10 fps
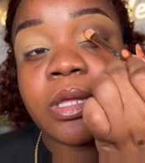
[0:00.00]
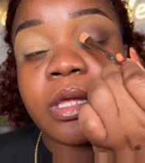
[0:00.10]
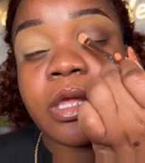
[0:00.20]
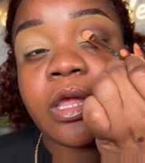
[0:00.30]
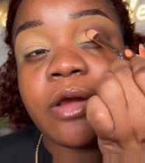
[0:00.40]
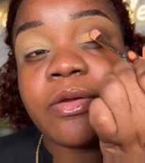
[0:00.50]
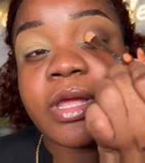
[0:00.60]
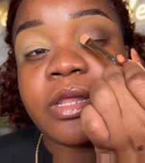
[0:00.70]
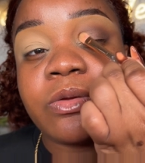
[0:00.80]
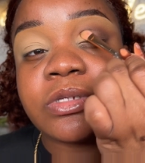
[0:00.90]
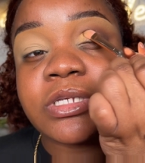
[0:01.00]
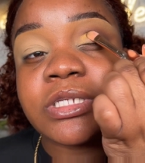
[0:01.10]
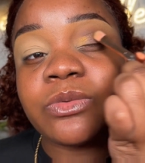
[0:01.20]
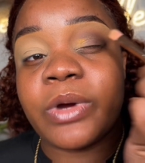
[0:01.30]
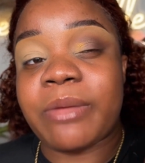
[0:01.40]
Here you can use a
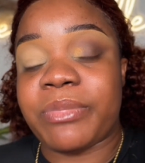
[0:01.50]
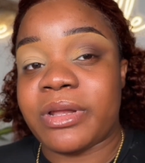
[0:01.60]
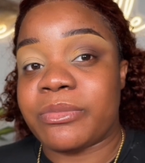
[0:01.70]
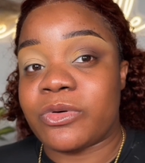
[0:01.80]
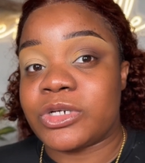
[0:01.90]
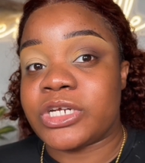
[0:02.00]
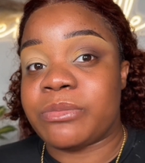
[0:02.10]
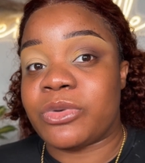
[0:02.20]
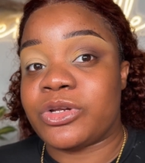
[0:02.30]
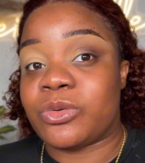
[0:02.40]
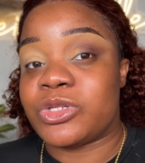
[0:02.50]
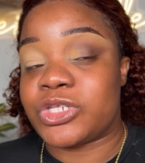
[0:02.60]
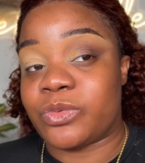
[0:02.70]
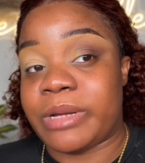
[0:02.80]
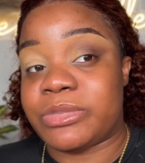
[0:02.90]
swiping motion, but don't
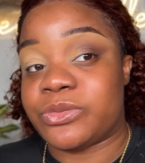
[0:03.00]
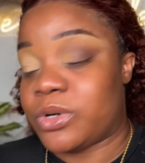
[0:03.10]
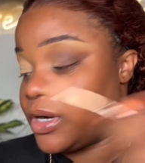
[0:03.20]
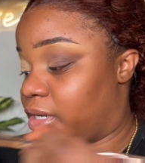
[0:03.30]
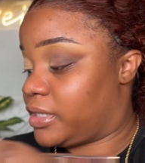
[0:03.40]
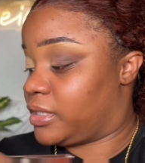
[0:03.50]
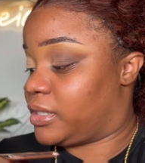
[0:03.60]
swipe too hard.